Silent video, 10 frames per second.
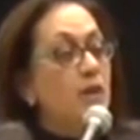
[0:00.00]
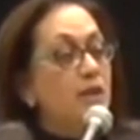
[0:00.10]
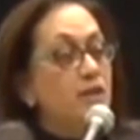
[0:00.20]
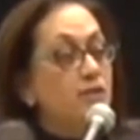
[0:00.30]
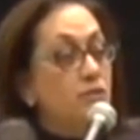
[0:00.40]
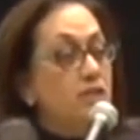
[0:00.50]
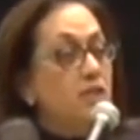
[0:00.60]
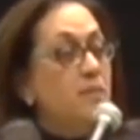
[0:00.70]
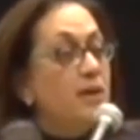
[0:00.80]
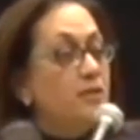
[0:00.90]
We are
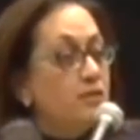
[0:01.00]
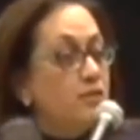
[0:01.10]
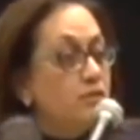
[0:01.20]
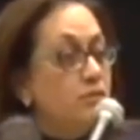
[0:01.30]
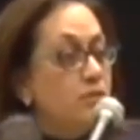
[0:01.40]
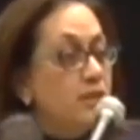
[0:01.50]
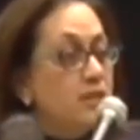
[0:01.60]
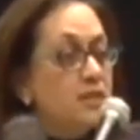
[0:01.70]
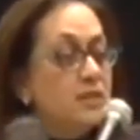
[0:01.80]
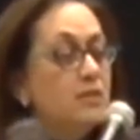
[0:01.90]
duty-bound to do
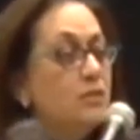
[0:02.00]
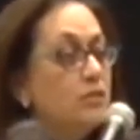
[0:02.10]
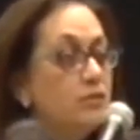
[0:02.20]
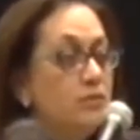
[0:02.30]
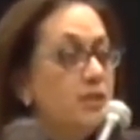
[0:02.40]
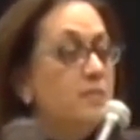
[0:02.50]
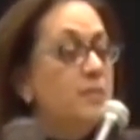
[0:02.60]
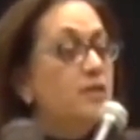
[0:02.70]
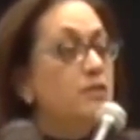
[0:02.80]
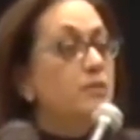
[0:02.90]
this not only
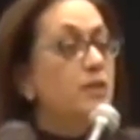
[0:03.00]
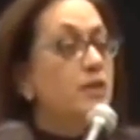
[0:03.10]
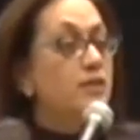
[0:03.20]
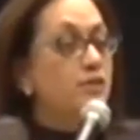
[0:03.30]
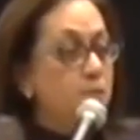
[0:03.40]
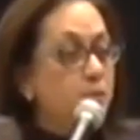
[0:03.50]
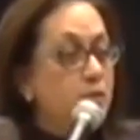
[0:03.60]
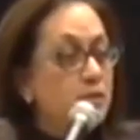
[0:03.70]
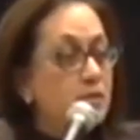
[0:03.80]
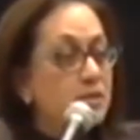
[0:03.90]
because we are
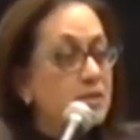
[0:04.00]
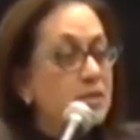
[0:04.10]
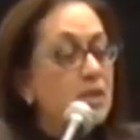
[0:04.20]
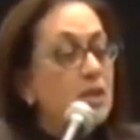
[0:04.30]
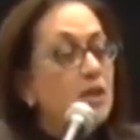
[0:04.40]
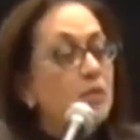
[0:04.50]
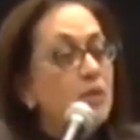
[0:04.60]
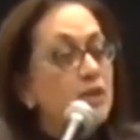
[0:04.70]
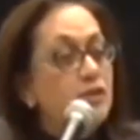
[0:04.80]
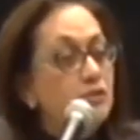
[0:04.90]
Egyptians,
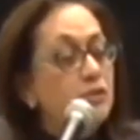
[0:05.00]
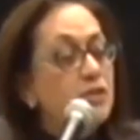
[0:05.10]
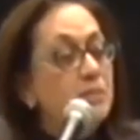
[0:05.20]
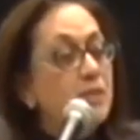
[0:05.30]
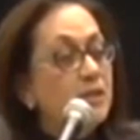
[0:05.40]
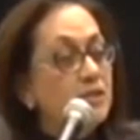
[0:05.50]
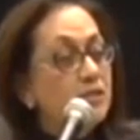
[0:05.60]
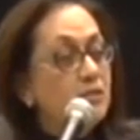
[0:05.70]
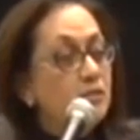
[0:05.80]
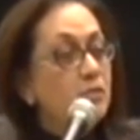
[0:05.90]
we are duty-bound
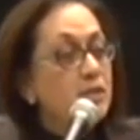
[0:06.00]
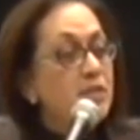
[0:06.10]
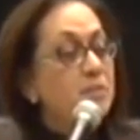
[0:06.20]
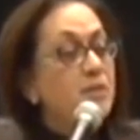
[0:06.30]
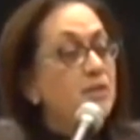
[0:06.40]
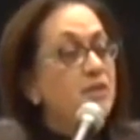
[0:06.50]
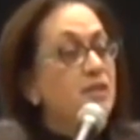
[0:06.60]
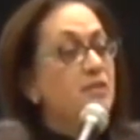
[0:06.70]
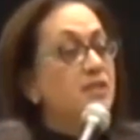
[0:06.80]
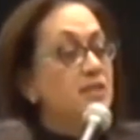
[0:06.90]
to do this because
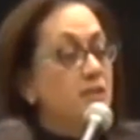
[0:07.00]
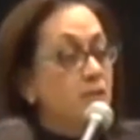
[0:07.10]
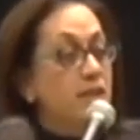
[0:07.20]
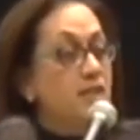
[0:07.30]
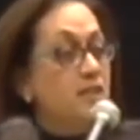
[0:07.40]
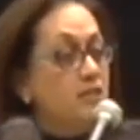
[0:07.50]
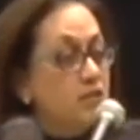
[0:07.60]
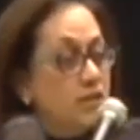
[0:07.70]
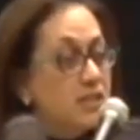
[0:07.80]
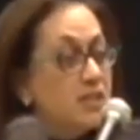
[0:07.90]
there is a great
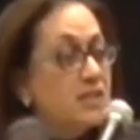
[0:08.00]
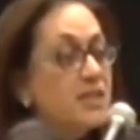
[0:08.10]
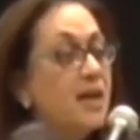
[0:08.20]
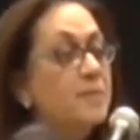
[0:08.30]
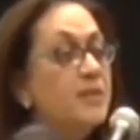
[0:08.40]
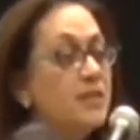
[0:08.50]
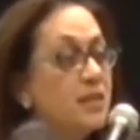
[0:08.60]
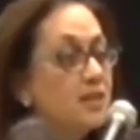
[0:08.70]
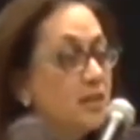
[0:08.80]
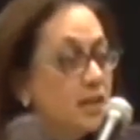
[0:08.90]
injustice happening
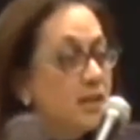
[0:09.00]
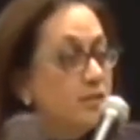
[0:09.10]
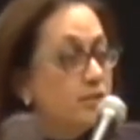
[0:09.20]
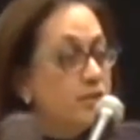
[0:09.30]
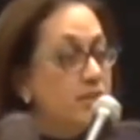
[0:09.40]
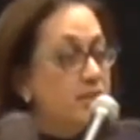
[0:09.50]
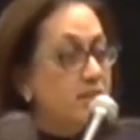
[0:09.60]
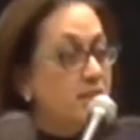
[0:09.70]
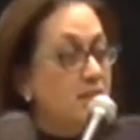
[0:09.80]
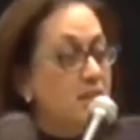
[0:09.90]
in our
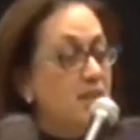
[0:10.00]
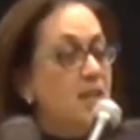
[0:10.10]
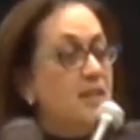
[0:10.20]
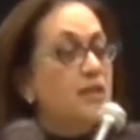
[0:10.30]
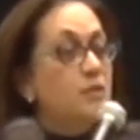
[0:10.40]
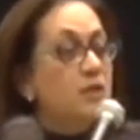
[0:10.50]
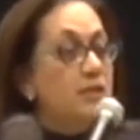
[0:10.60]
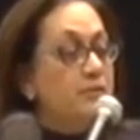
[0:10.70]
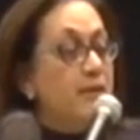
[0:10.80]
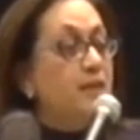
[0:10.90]
countries that will
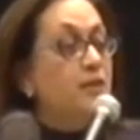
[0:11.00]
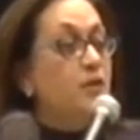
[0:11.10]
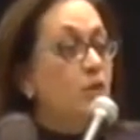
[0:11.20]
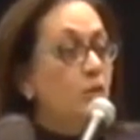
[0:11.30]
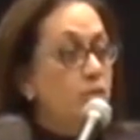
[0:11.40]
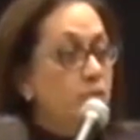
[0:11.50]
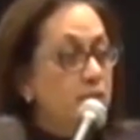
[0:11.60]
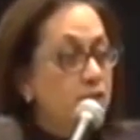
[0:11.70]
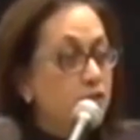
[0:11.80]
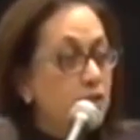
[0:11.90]
affect the whole
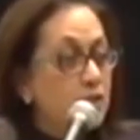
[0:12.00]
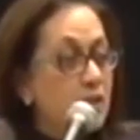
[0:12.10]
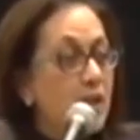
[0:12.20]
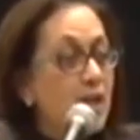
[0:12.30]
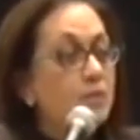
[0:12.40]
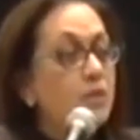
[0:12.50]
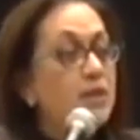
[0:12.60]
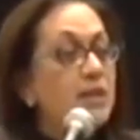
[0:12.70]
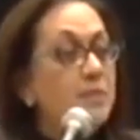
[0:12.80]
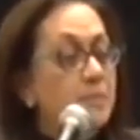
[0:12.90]
region and
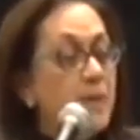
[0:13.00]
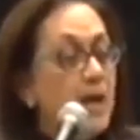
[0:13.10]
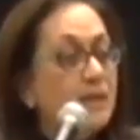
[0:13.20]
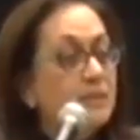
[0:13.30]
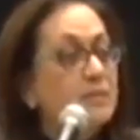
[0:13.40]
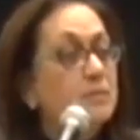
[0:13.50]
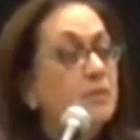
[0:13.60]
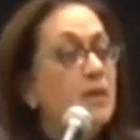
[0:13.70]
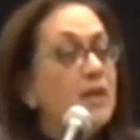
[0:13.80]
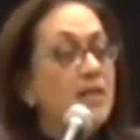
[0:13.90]
will impact,
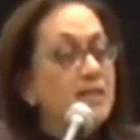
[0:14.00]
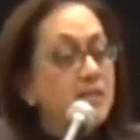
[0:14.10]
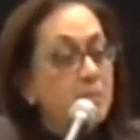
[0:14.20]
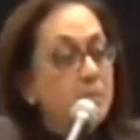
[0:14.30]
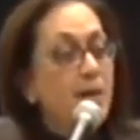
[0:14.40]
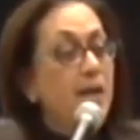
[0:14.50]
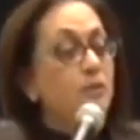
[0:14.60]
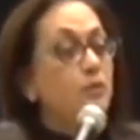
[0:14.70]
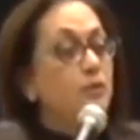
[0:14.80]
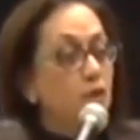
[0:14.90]
and its
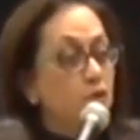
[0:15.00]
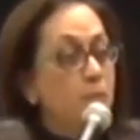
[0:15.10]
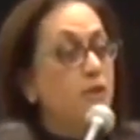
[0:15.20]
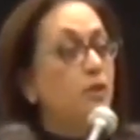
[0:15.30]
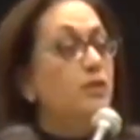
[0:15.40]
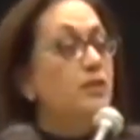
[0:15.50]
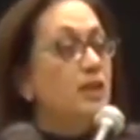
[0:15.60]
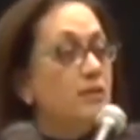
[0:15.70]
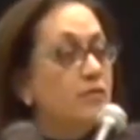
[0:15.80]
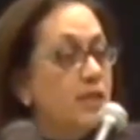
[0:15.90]
impact will go beyond
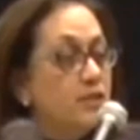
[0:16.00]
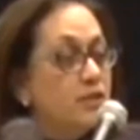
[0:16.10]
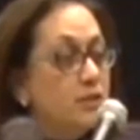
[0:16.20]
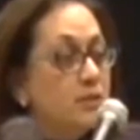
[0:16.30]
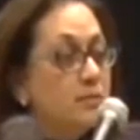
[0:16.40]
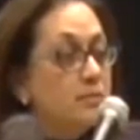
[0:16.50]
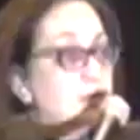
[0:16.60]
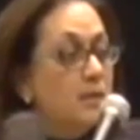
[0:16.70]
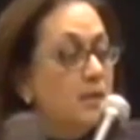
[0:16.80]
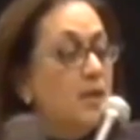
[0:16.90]
our region.
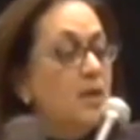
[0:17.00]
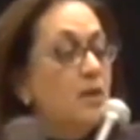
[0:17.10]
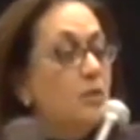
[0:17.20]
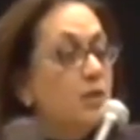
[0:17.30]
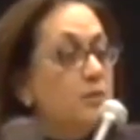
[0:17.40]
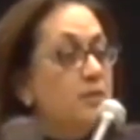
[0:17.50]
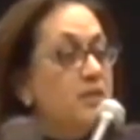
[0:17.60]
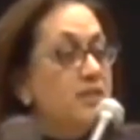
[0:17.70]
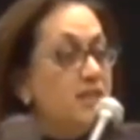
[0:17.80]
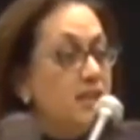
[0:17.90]
What we
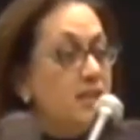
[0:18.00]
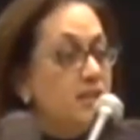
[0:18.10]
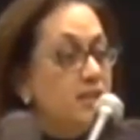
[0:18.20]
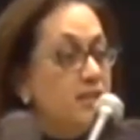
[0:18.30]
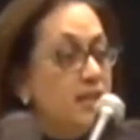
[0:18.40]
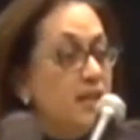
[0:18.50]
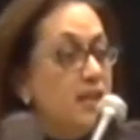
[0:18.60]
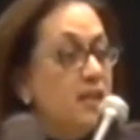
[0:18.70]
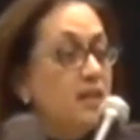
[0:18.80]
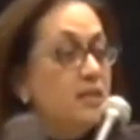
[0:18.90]
are seeing
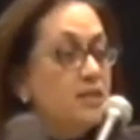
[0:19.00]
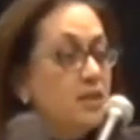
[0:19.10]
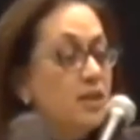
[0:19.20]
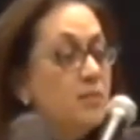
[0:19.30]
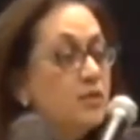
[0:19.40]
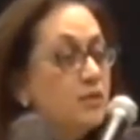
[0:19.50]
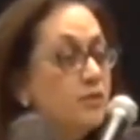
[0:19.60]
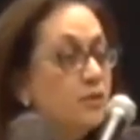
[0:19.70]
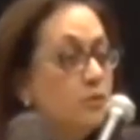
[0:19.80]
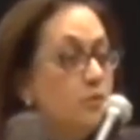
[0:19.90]
today in terms
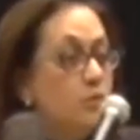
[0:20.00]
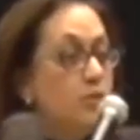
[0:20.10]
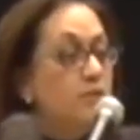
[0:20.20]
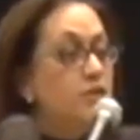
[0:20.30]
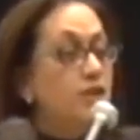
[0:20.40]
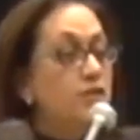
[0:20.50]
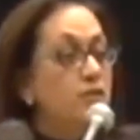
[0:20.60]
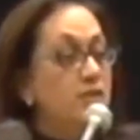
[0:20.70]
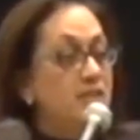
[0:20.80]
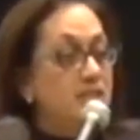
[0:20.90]
of the rule of
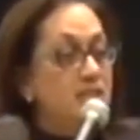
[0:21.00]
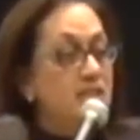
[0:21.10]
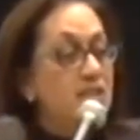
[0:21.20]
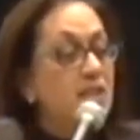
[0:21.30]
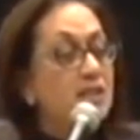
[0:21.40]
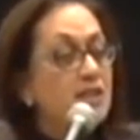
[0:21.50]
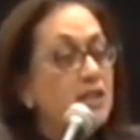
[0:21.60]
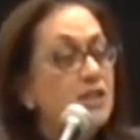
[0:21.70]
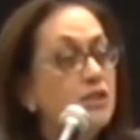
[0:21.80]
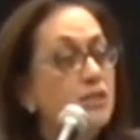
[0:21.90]
General Sisi and the
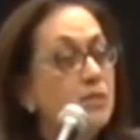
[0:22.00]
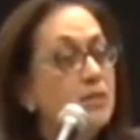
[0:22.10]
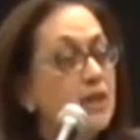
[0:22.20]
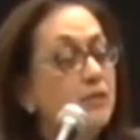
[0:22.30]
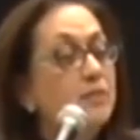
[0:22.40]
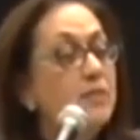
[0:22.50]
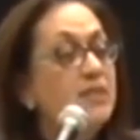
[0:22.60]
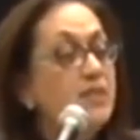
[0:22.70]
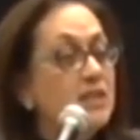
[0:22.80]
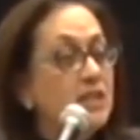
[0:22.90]
interim
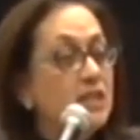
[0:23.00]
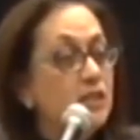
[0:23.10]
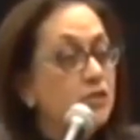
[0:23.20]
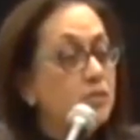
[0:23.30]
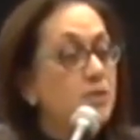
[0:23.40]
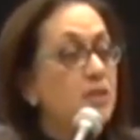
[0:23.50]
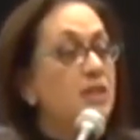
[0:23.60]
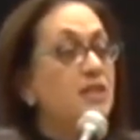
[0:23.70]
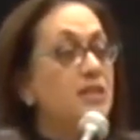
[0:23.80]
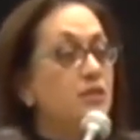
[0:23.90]
government in Egypt
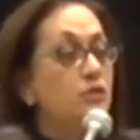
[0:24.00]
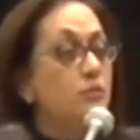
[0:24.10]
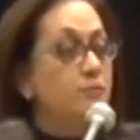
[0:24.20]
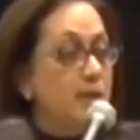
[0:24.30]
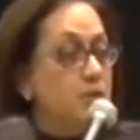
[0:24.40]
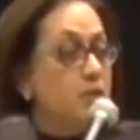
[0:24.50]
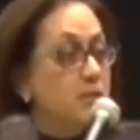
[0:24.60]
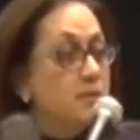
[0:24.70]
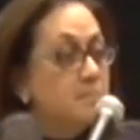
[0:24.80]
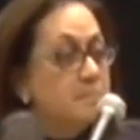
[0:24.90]
is a new
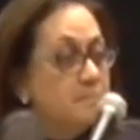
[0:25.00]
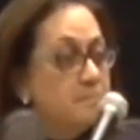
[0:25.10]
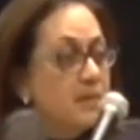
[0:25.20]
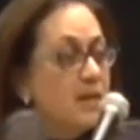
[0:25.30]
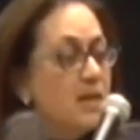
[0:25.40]
fascism.